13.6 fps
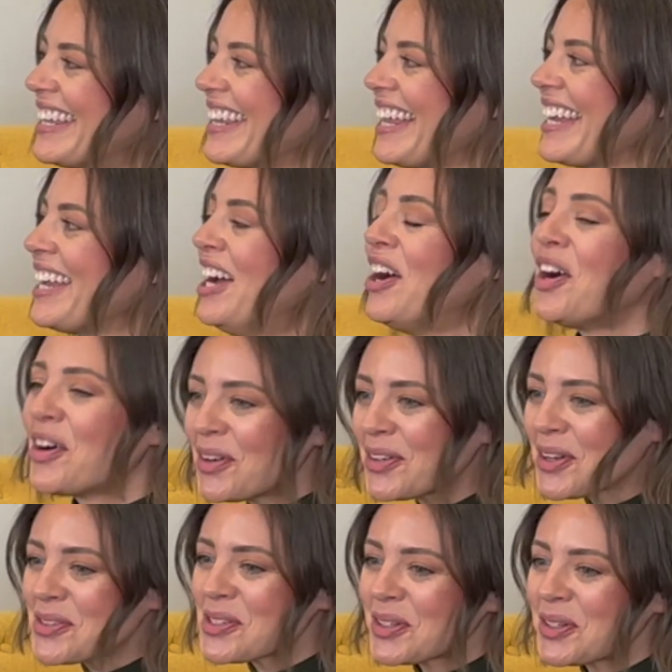Like, who
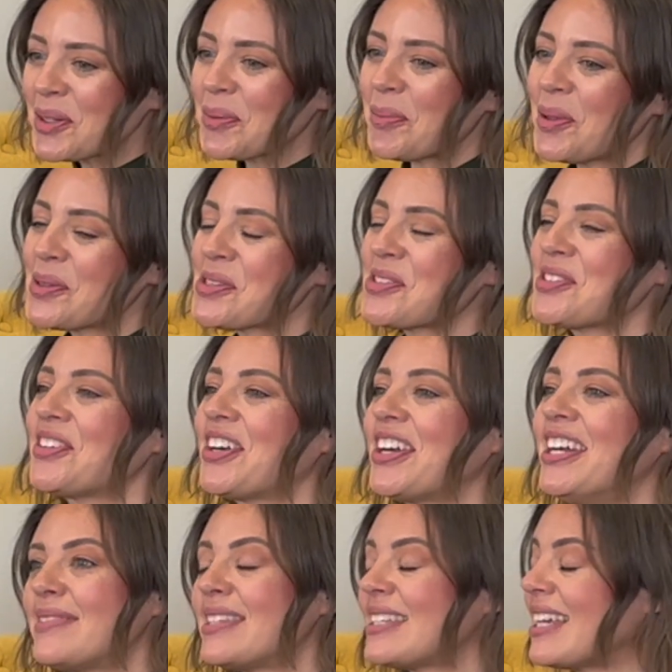knows a good upholsterer?